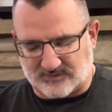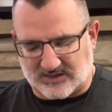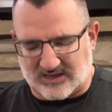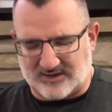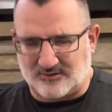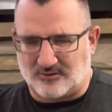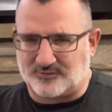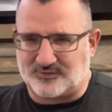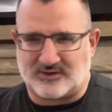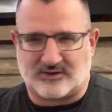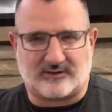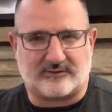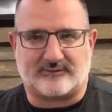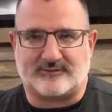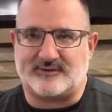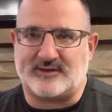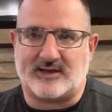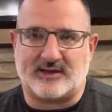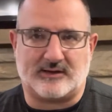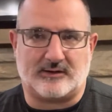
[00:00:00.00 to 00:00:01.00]
I don't think it's
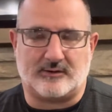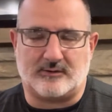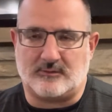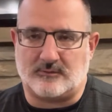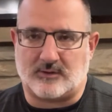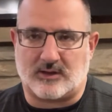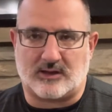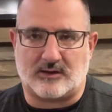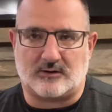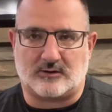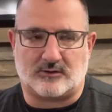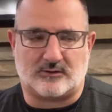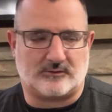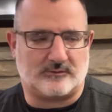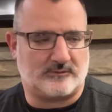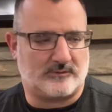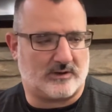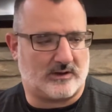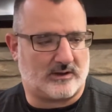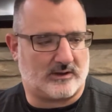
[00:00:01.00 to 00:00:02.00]
dated at all.
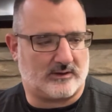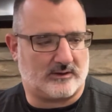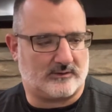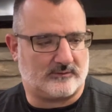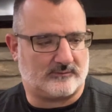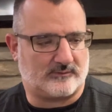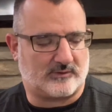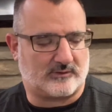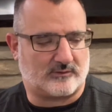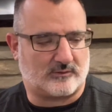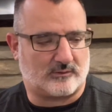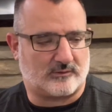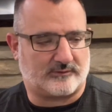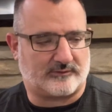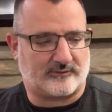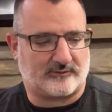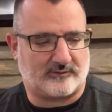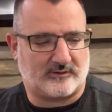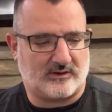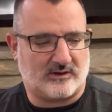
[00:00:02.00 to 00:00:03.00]
Um, of
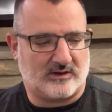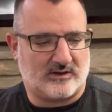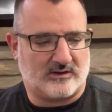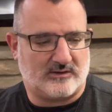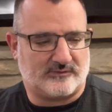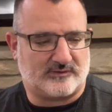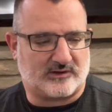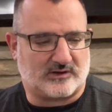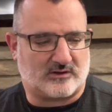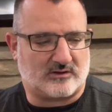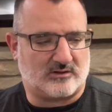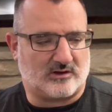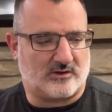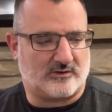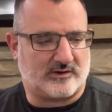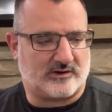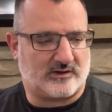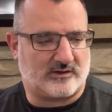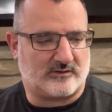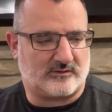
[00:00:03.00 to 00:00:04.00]
course, the
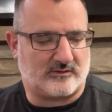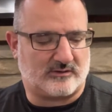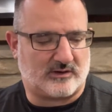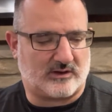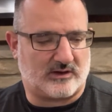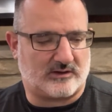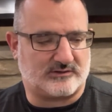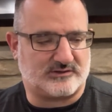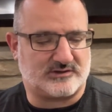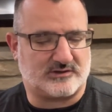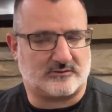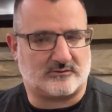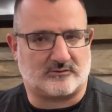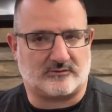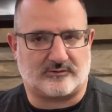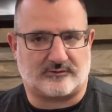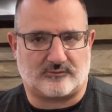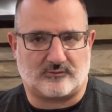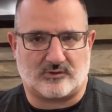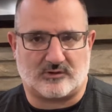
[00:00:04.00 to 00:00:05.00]
Colonia in general
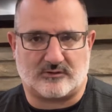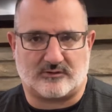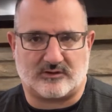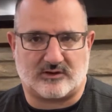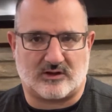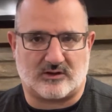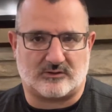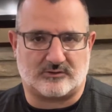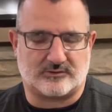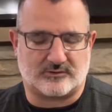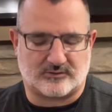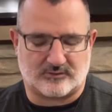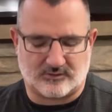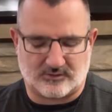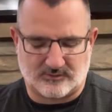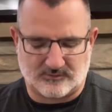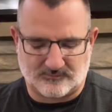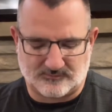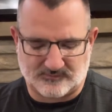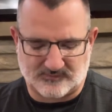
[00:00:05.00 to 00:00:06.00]
is one of the older
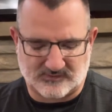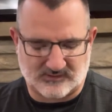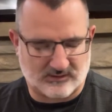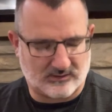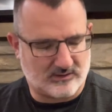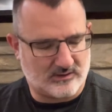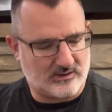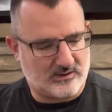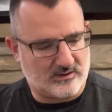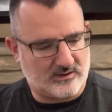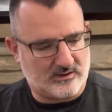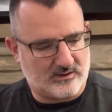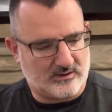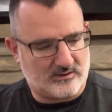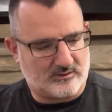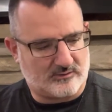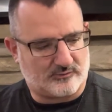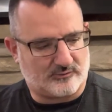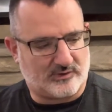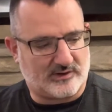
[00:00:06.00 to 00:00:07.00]

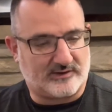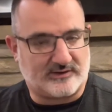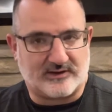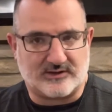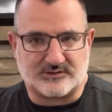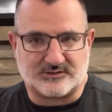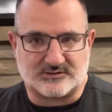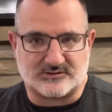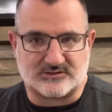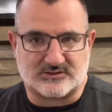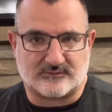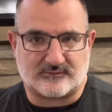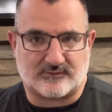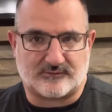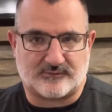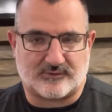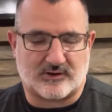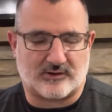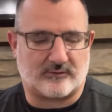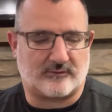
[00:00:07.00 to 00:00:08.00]
renditions of a
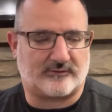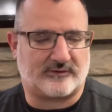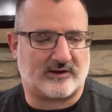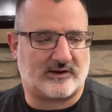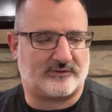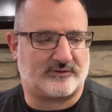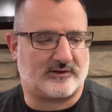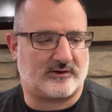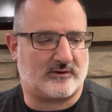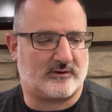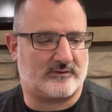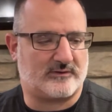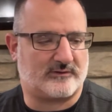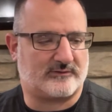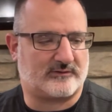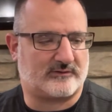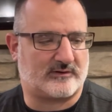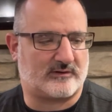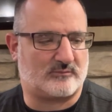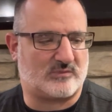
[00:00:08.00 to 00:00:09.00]
fragrance out there, and
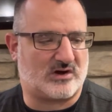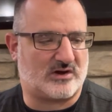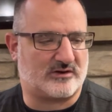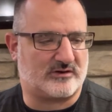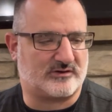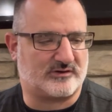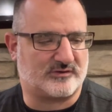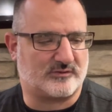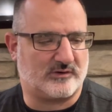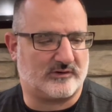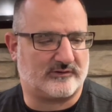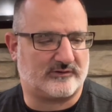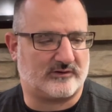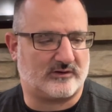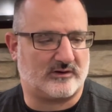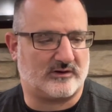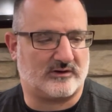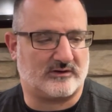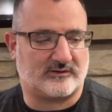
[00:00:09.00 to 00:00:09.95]
this is a modern twist on it.